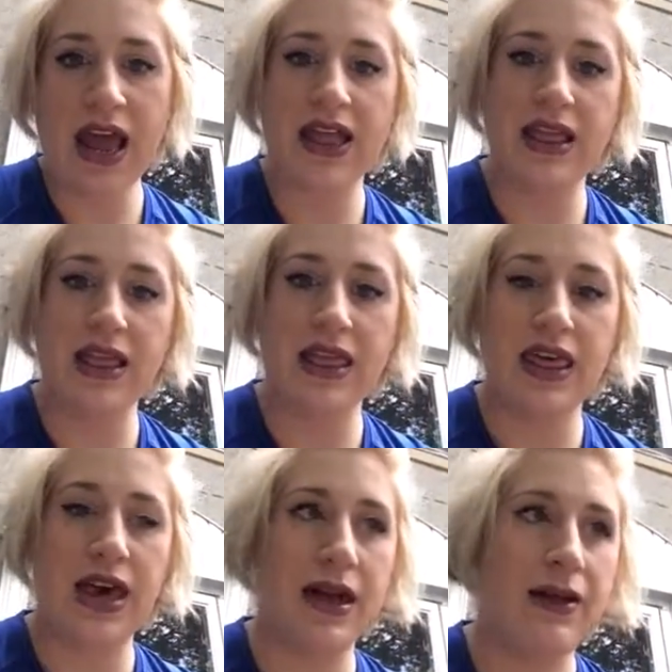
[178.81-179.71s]
and
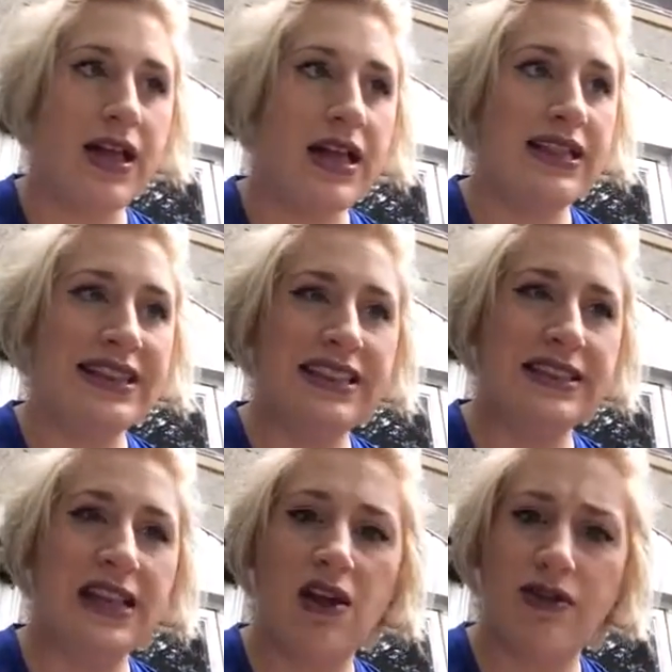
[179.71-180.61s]
the
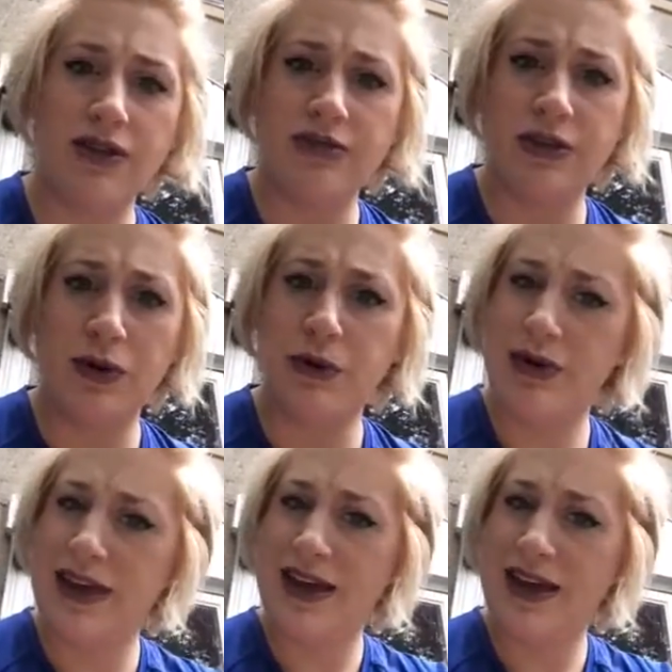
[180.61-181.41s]
least level of support would